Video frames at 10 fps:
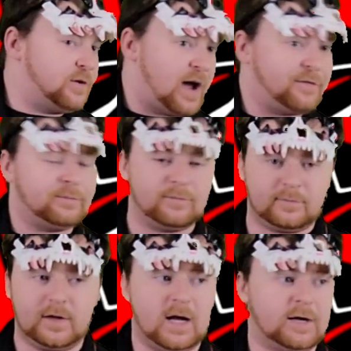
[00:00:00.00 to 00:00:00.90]
you haven't
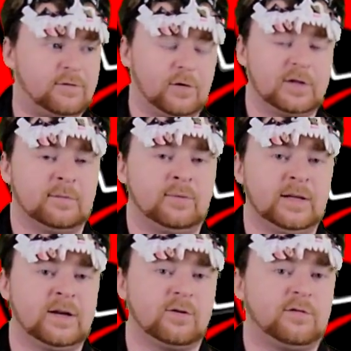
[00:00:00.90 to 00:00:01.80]
uh, fully
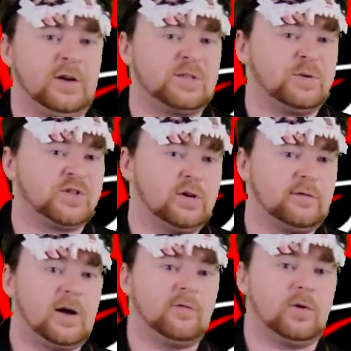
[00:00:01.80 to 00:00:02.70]
completed or finished Persona
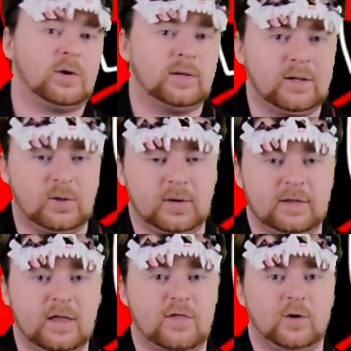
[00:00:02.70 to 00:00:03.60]
5 Royal,
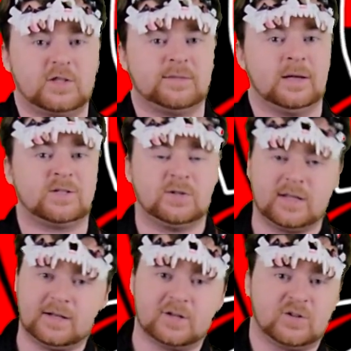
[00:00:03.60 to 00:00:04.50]
including the third semester,
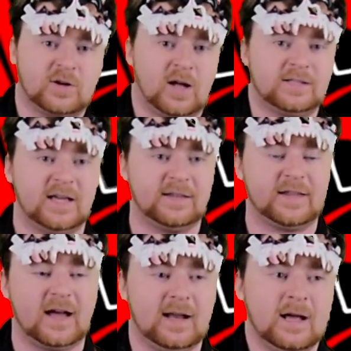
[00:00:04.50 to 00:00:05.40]
the additional content
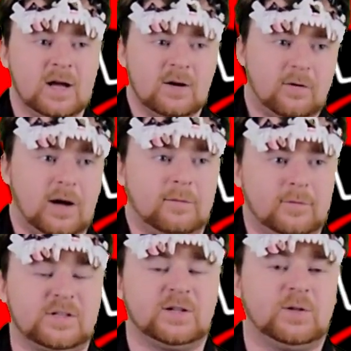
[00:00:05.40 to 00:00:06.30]
that, well,
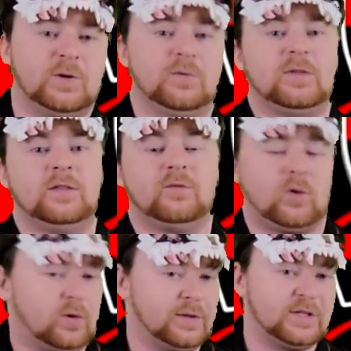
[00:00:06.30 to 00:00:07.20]
was included within the
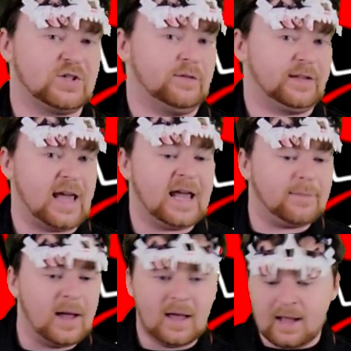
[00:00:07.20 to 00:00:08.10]
Royal edition of the
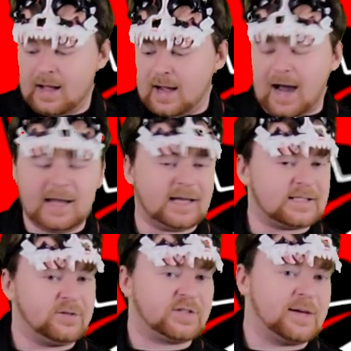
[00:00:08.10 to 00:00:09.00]
game, I
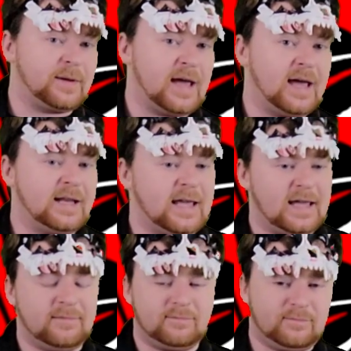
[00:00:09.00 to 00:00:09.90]
ask that you skip ahead
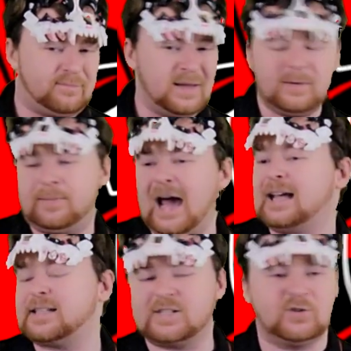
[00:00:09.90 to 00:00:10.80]
and maybe
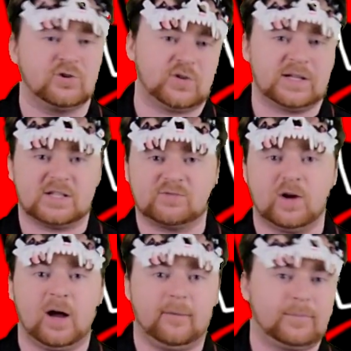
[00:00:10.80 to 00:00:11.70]
pass these two drinks as
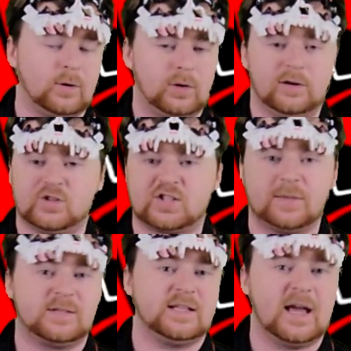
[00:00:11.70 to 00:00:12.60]
well, or just
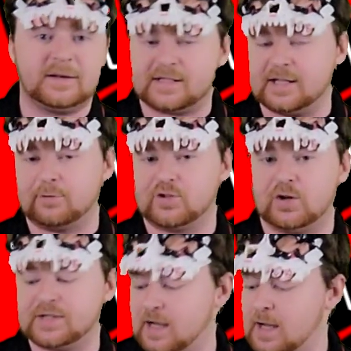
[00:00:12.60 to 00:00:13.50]
skip to the end to see the
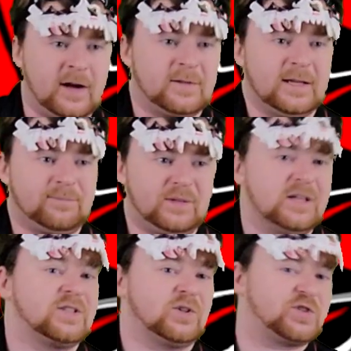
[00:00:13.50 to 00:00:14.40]
result. Frankly,
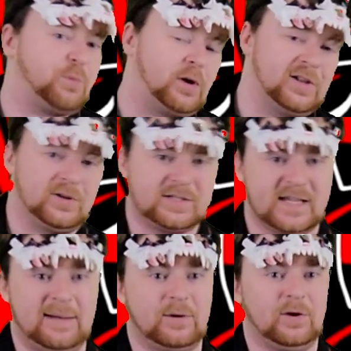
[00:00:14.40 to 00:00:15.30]
these are spoilers,
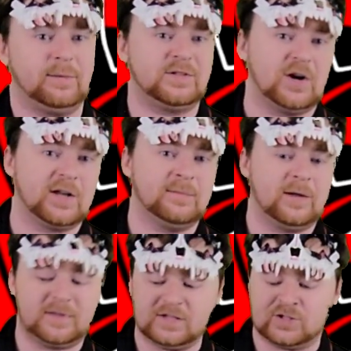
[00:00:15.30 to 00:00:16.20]
and I'm going to be talking
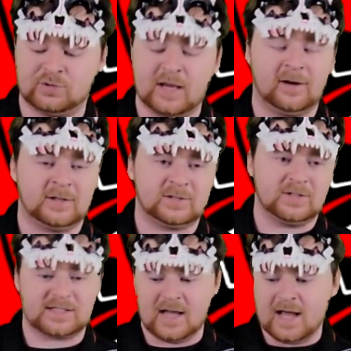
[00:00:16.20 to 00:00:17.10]
about these two
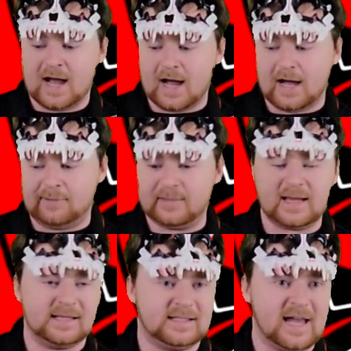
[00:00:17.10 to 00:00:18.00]
characters um,
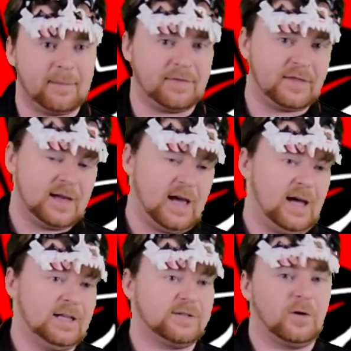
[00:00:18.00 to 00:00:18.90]
in depth
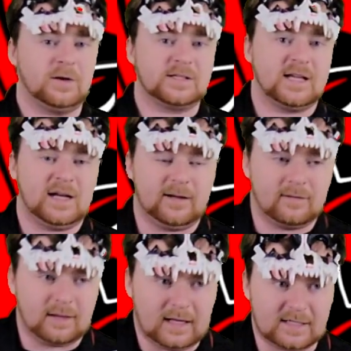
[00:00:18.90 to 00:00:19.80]
as far as uh,
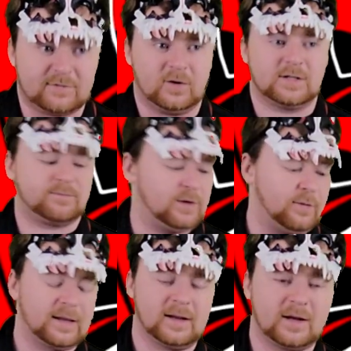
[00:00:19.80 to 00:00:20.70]
as far as you know
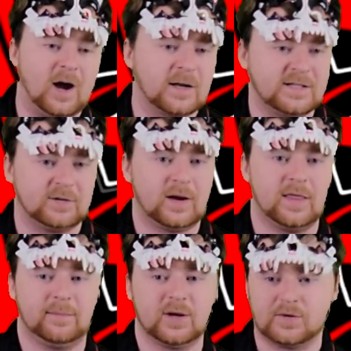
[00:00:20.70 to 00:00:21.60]
making a cocktail
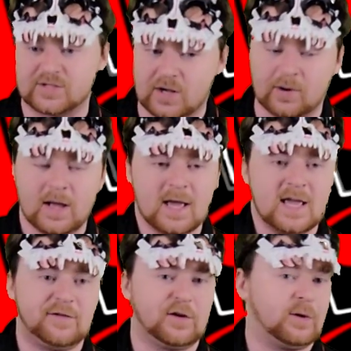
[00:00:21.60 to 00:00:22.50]
around them goes. So
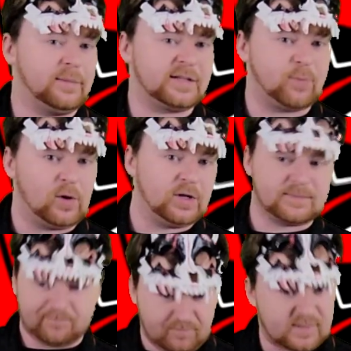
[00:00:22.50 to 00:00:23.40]
if you don't want to be
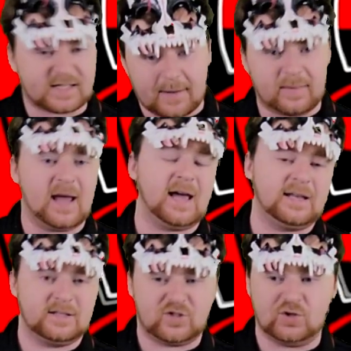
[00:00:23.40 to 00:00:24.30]
spoiled, skip
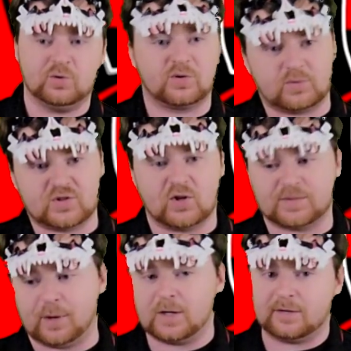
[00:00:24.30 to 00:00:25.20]
ahead to the
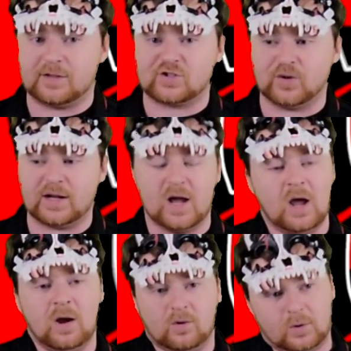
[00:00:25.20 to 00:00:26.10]
results part of this drink,
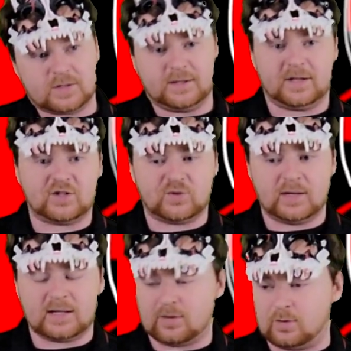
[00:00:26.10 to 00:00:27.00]
or to the next
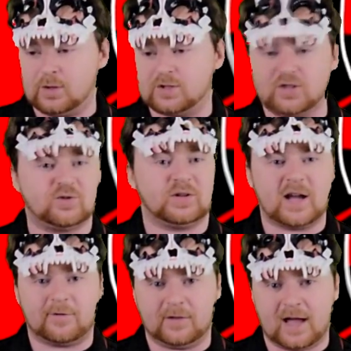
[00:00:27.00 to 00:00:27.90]
drink, or to the drink
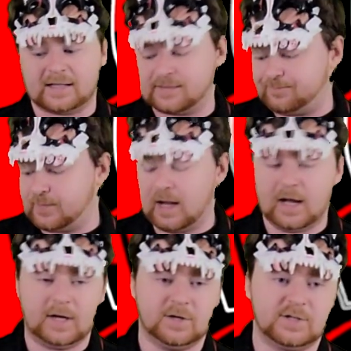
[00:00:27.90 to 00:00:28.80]
after that,
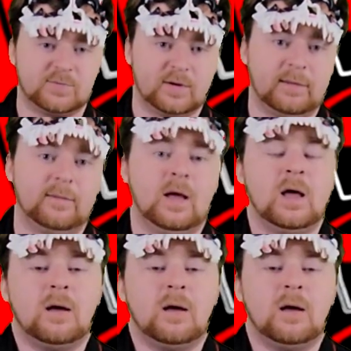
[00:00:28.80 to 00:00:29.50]
because uh, we're gonna be